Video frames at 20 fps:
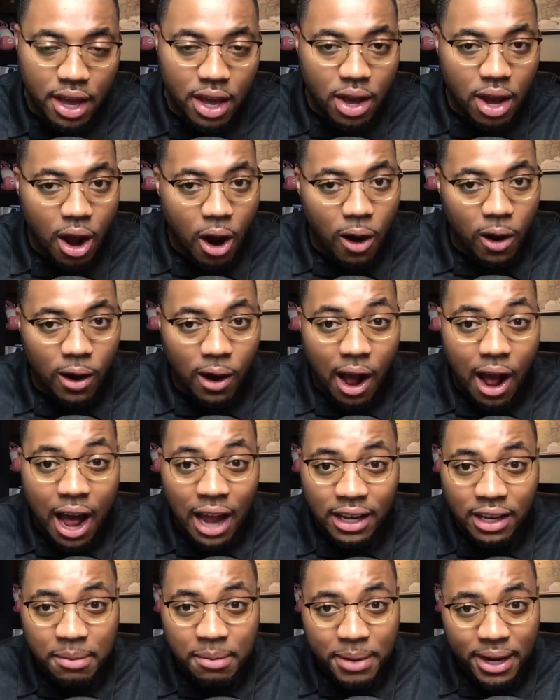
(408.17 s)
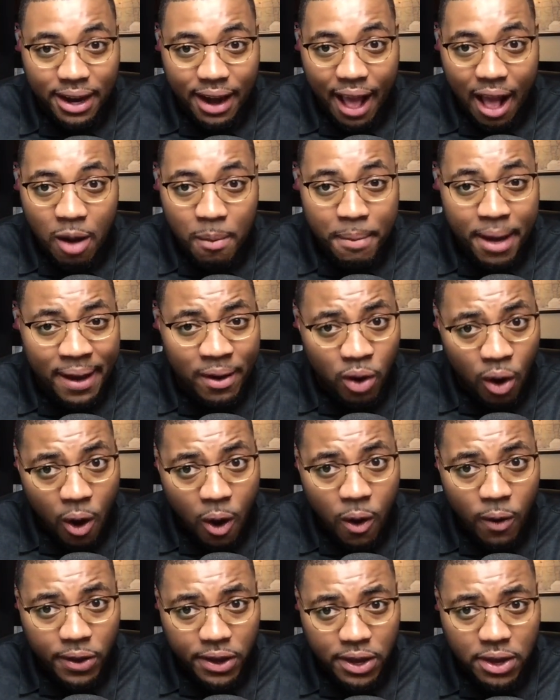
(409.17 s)
Our unlimited outbound
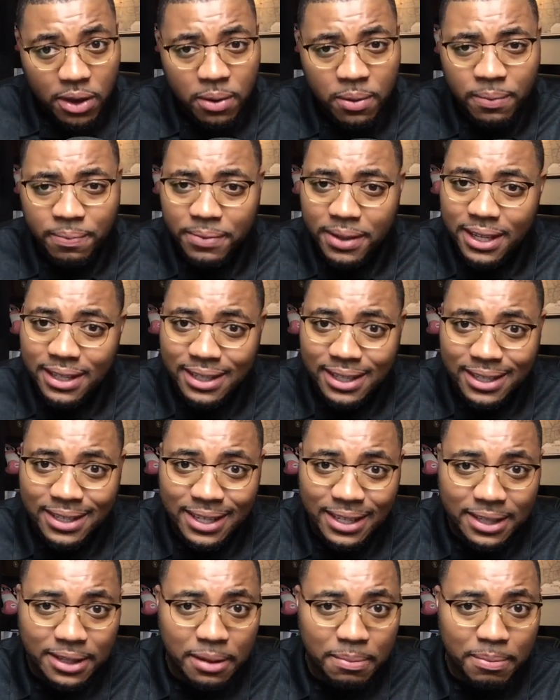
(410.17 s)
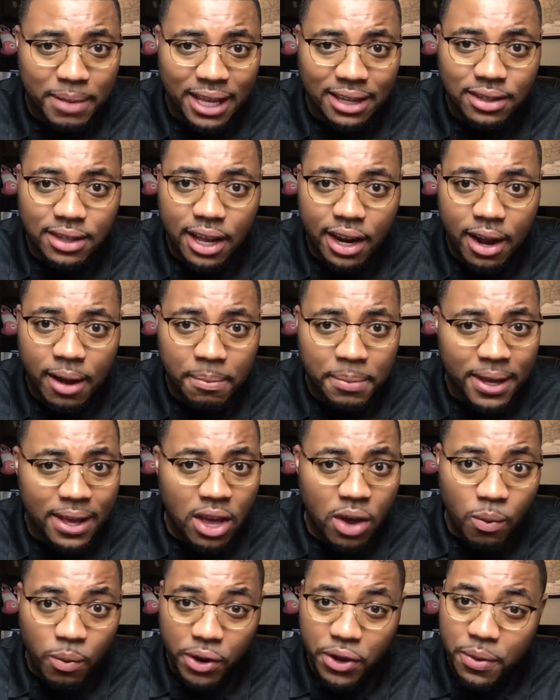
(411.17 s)
call queue is a system that's set up
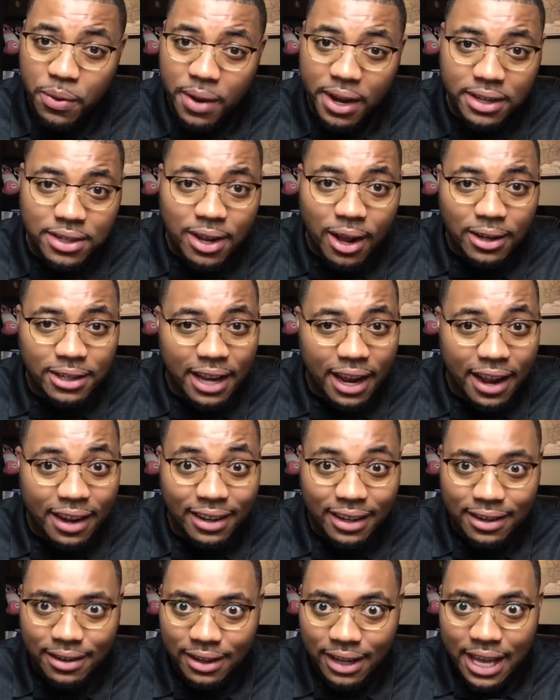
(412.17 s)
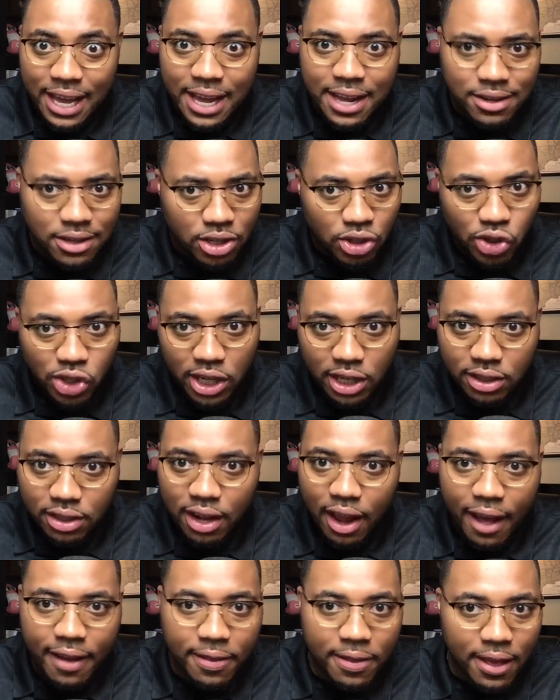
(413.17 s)
where you can talk to leads just
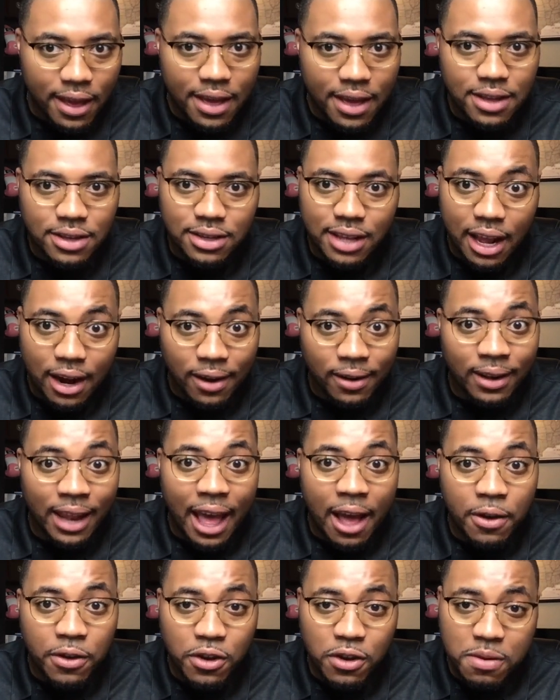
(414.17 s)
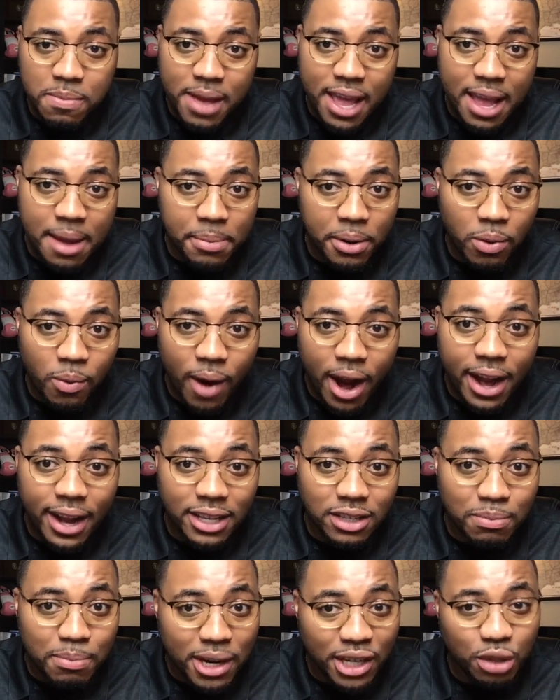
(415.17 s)
like these that allow you to be able to write
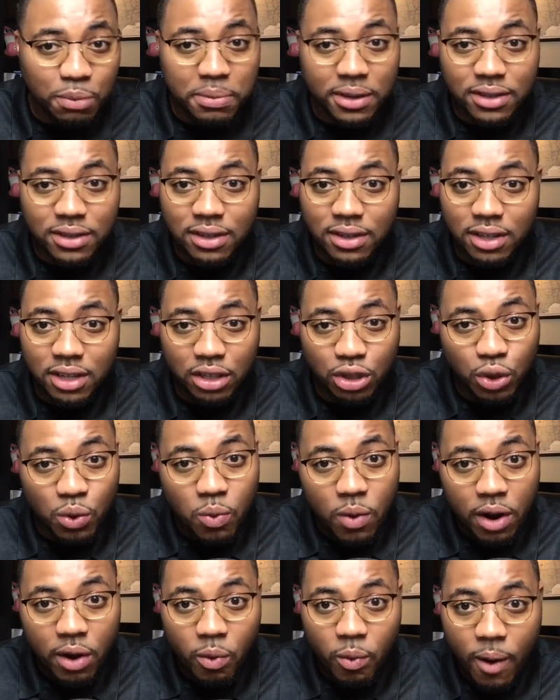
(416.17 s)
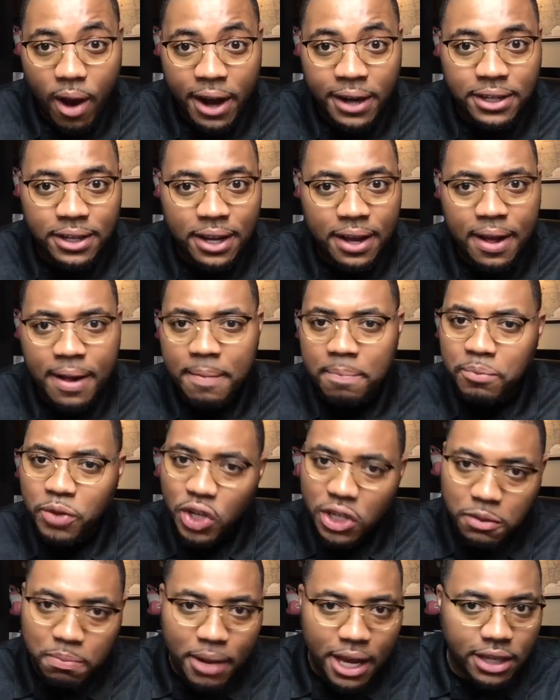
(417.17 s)
as much business as you want to write
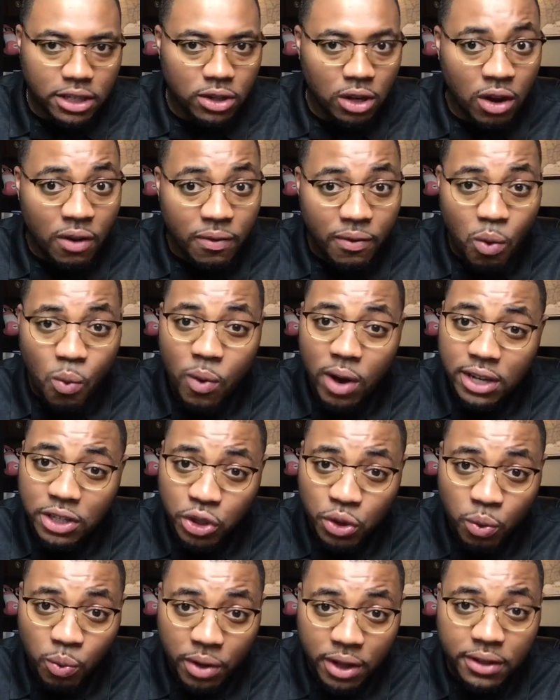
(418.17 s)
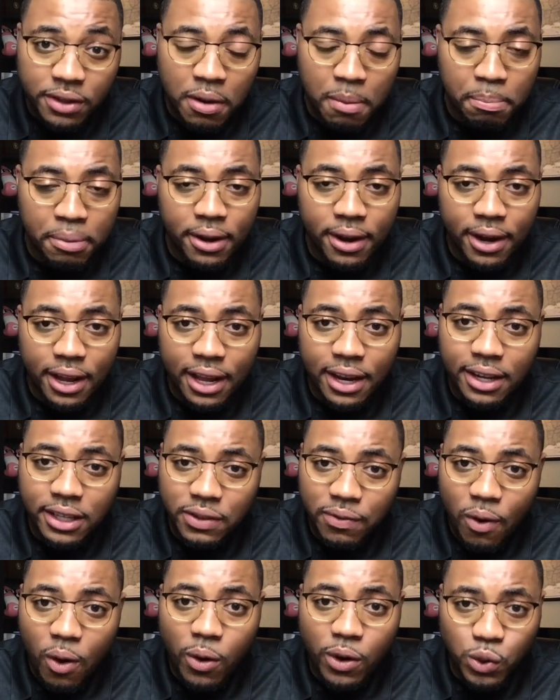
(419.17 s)
just based off of what you're willing to put in as
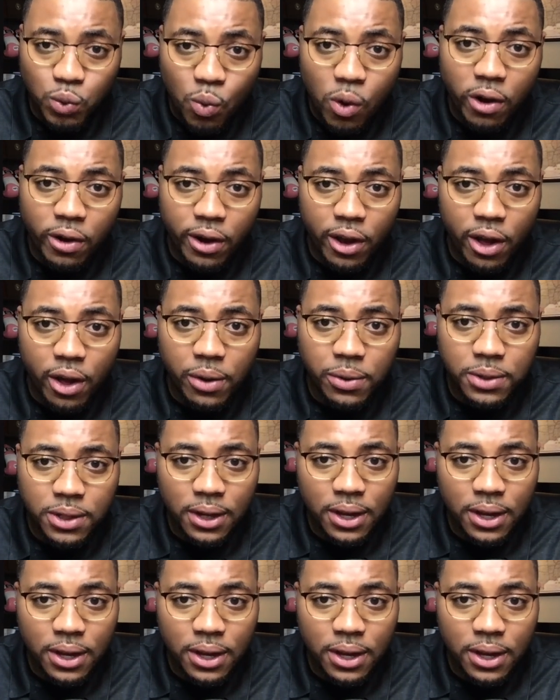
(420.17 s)
far as work goes.